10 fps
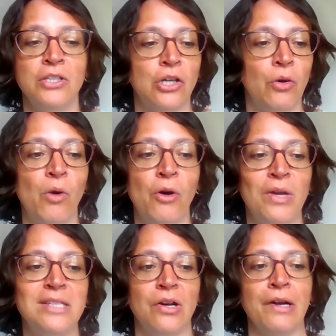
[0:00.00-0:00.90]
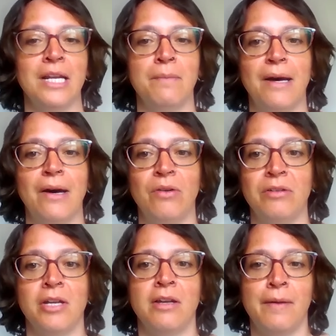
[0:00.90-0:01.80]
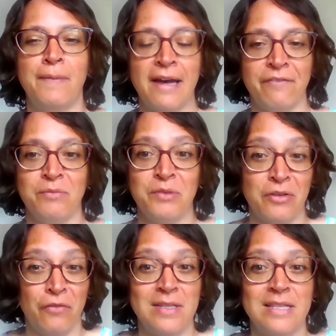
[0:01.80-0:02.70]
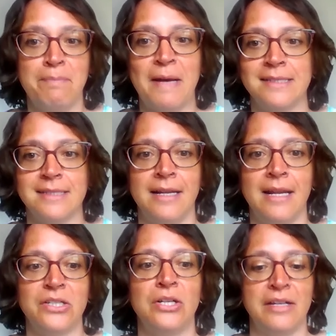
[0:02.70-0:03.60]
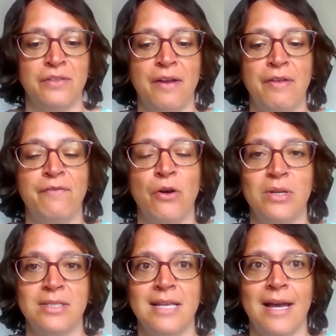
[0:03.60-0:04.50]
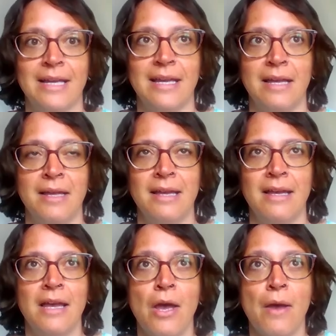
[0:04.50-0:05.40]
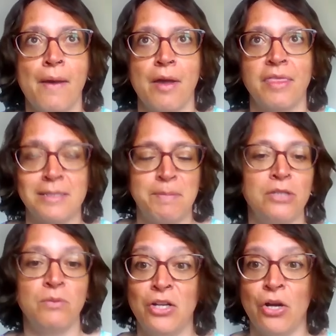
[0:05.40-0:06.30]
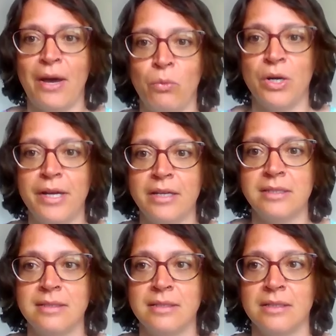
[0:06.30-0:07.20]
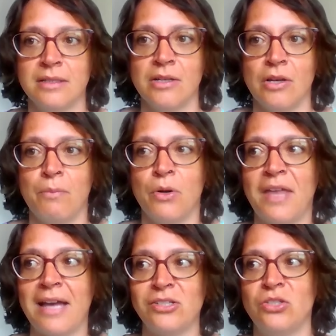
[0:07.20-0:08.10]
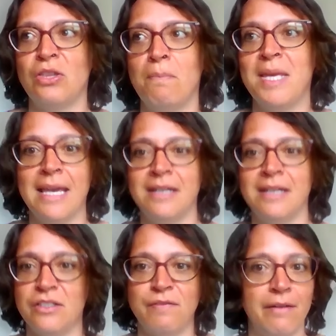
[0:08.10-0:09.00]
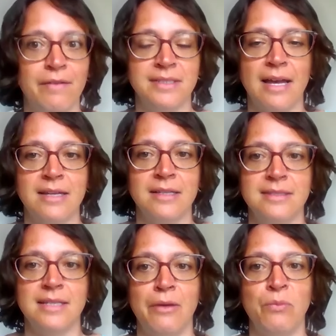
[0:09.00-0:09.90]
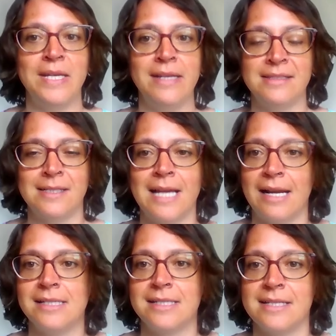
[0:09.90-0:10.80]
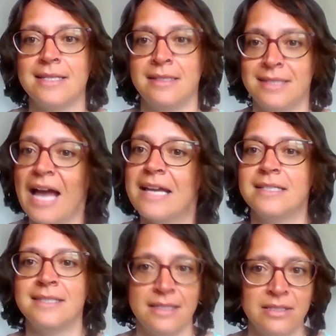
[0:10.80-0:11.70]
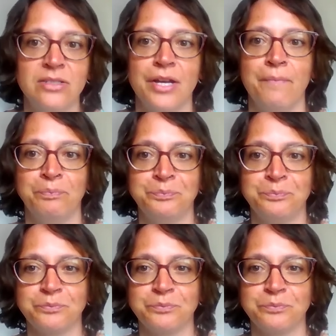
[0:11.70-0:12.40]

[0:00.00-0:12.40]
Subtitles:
So what we're talking about, apart obviously Palestine Action has a very focused target. That's because we know that works, but that's just the beginning as far as I can see. We need to challenge this entire system.